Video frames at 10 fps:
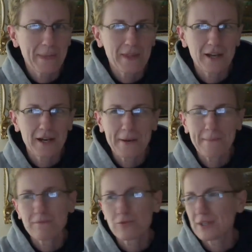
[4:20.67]

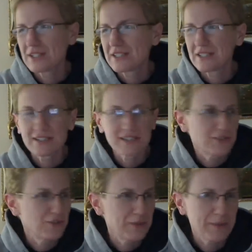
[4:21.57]
For instance,
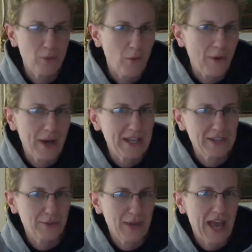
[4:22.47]
2 people will walk
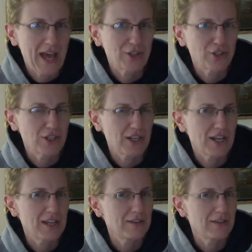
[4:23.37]
into a hatch,
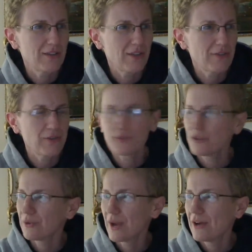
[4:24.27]
and then they'll turn
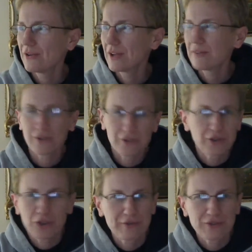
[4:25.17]
around. If, you know, they're
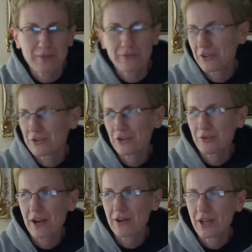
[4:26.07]
looking for something, they'll turn
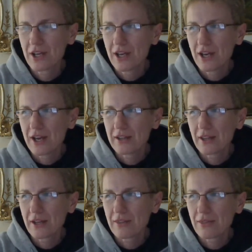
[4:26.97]
around, and they're
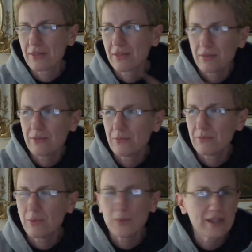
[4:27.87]
like,
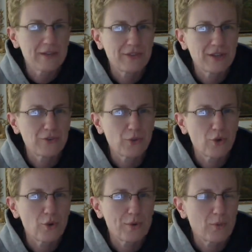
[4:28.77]
but we left that door
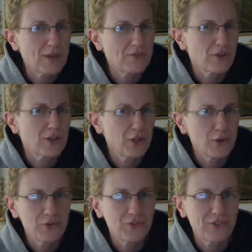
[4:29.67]
open. Why is it
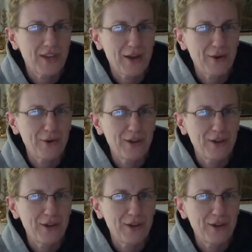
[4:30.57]
closed now?